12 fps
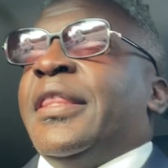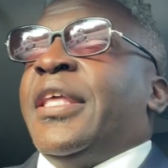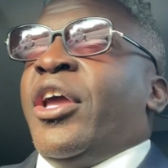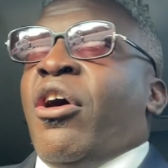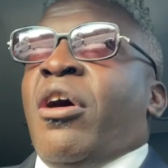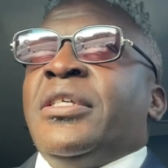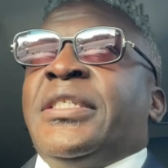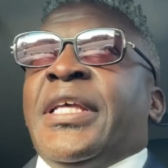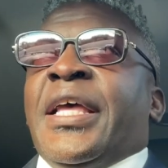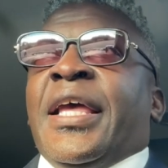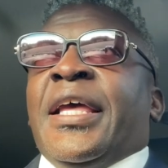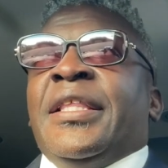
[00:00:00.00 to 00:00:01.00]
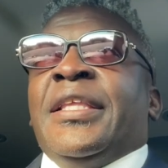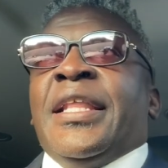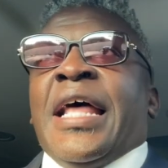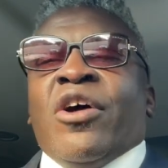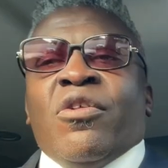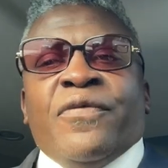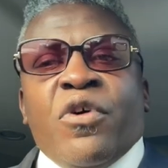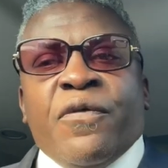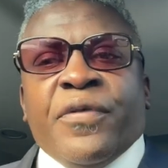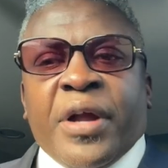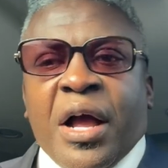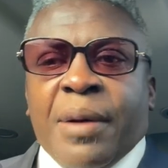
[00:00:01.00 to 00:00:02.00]
they're all saying they're not going to vote
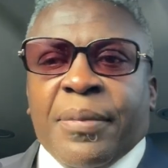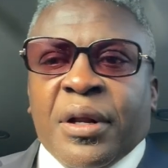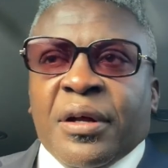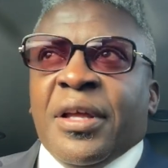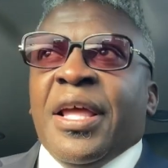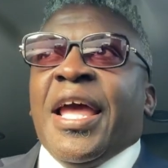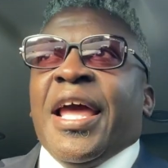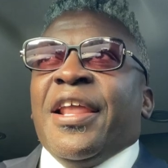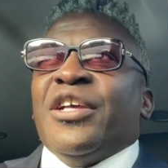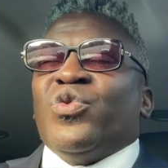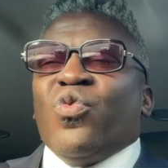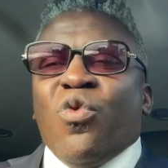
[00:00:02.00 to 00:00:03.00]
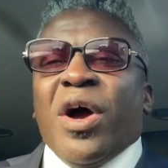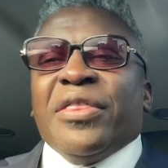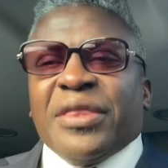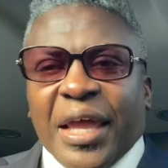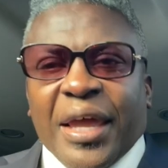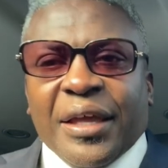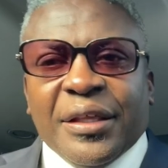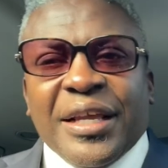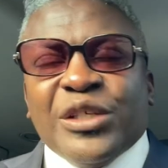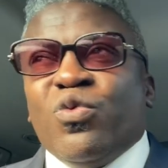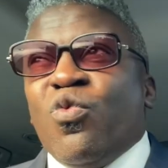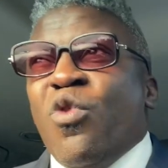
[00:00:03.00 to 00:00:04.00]
for Kamala. And there's one thing
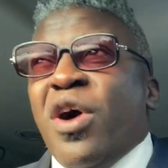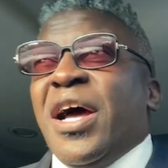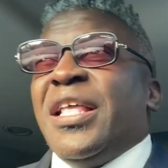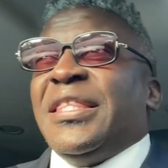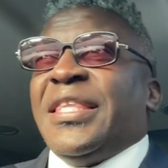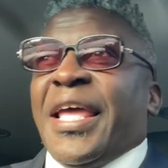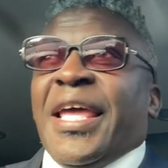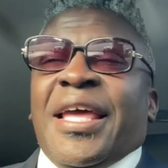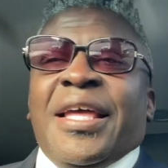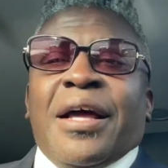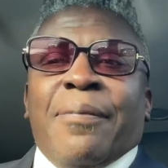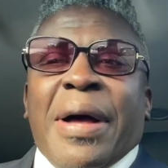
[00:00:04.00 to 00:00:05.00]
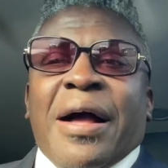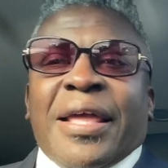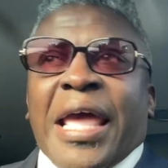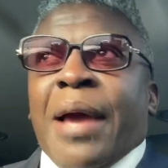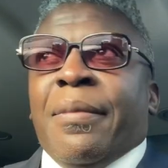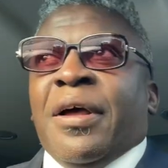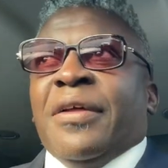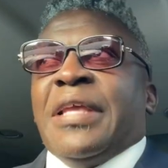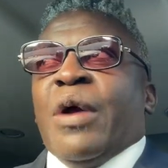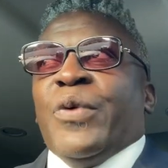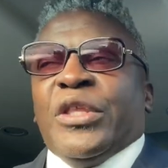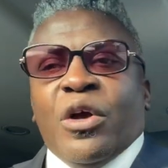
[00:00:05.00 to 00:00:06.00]
about Kamala
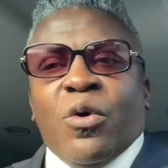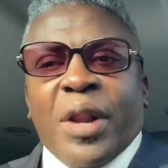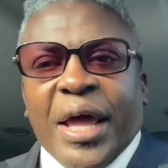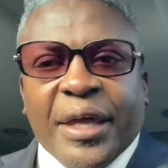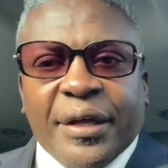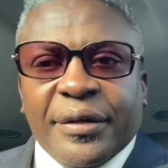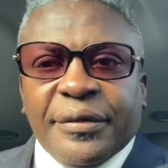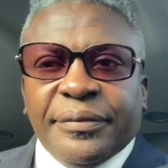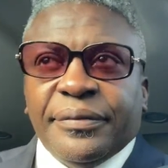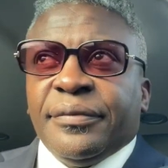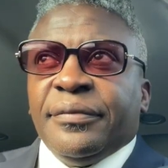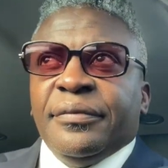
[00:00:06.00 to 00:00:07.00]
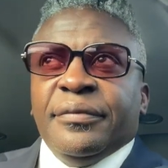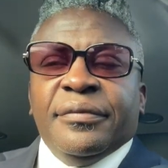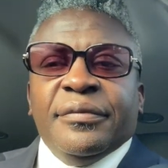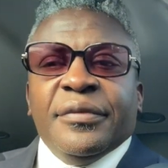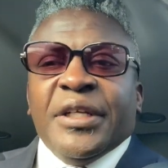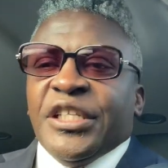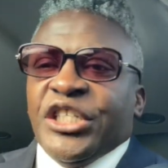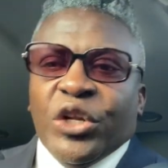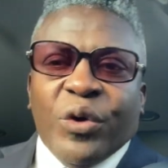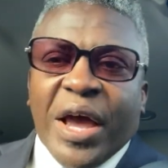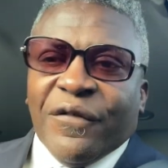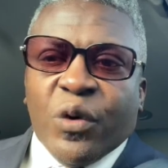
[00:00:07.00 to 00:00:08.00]
that we don't like. She
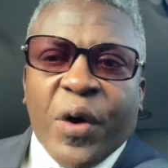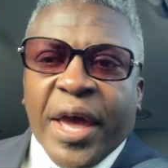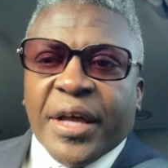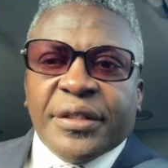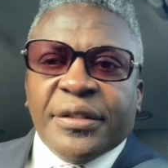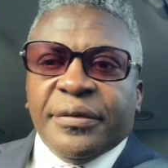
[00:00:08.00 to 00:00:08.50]
don't have no ass.